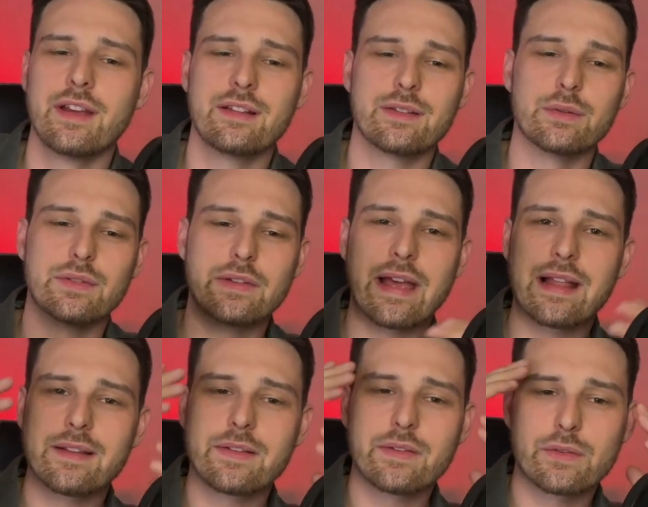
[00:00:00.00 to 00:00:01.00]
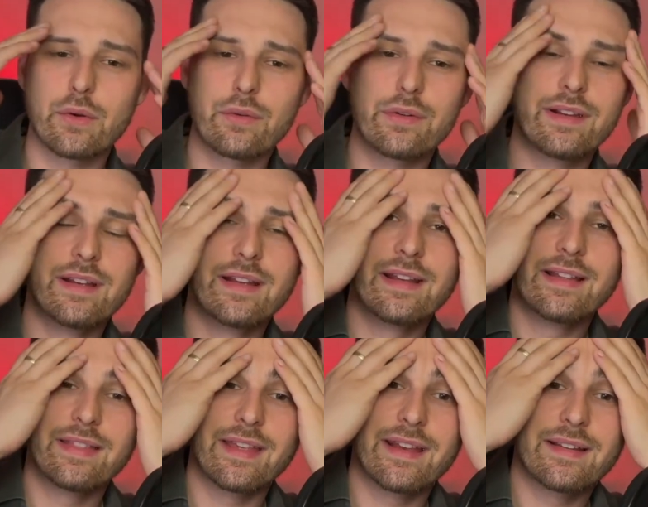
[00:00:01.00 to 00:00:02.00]
to tell a story
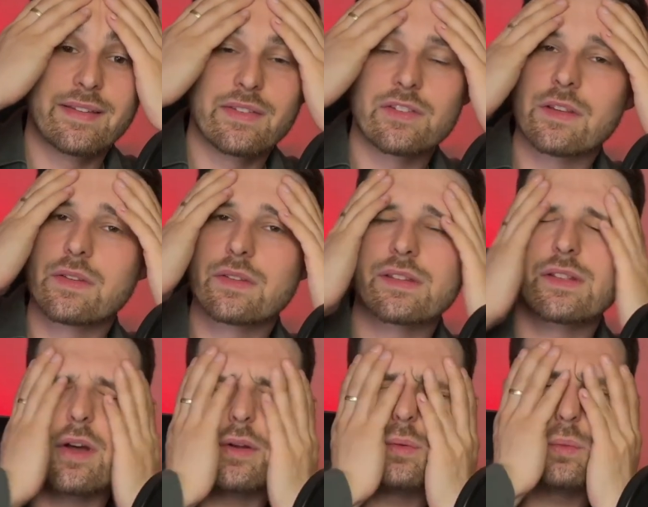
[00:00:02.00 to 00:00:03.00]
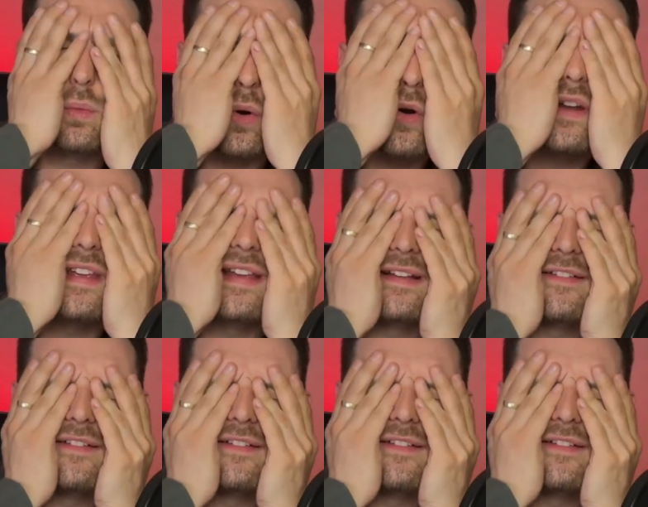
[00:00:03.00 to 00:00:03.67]
that is just not working.